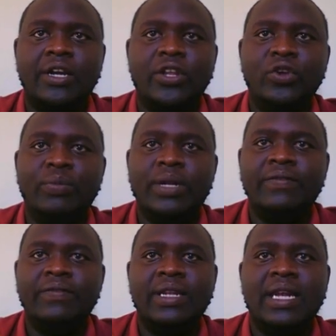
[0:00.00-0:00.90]
Do you
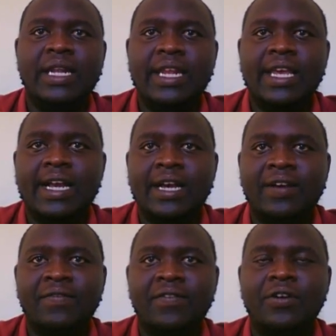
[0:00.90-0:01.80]
believe in a linear
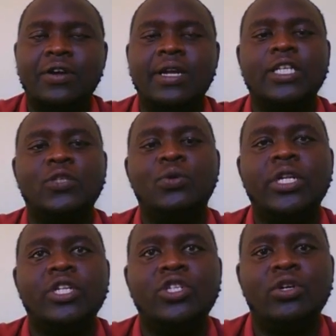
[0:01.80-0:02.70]
curve or an
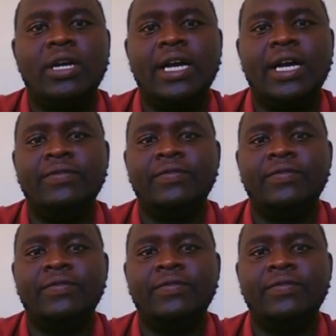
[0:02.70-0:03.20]
exponential curve?